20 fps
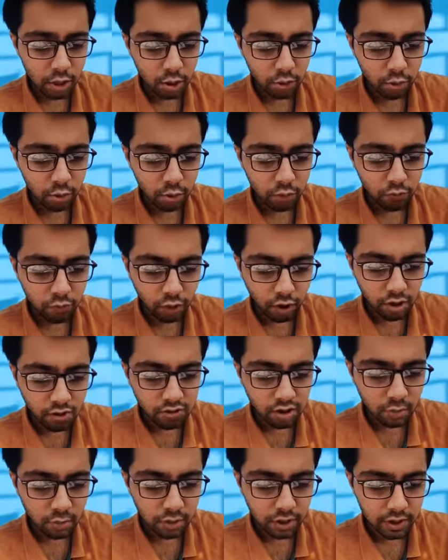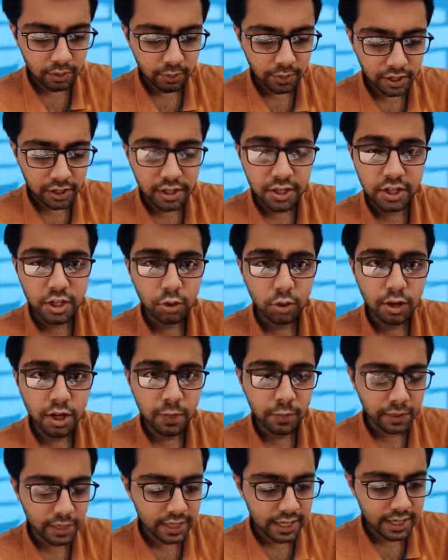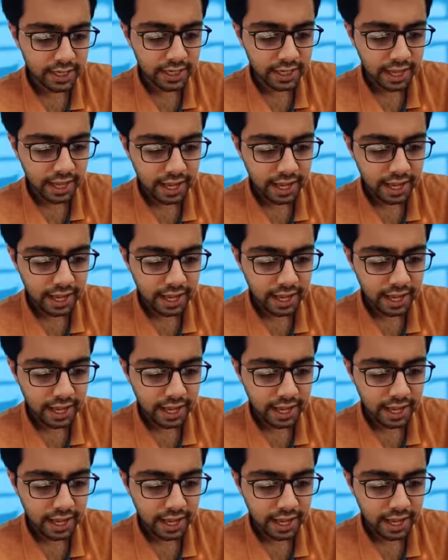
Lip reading: who falls from a multi-storied building